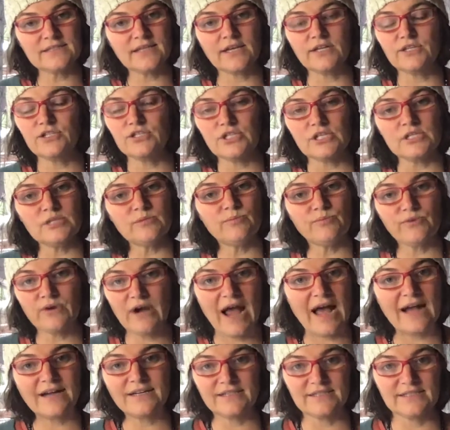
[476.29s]
Like just
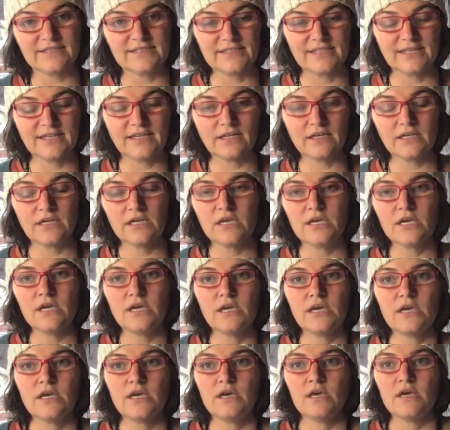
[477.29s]
practicing.
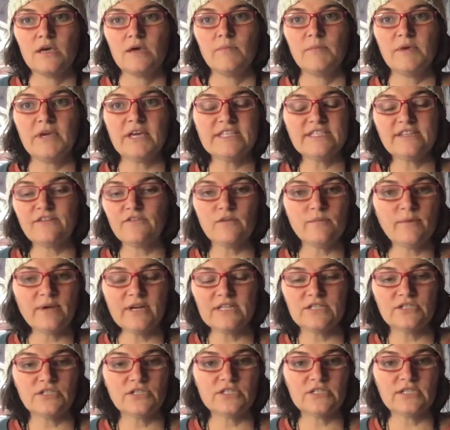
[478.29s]
Because
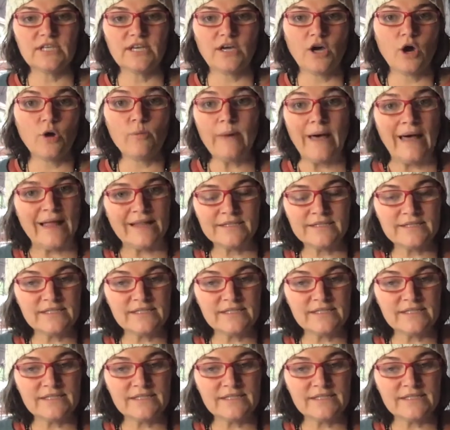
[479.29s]
everybody's just like, oh, balance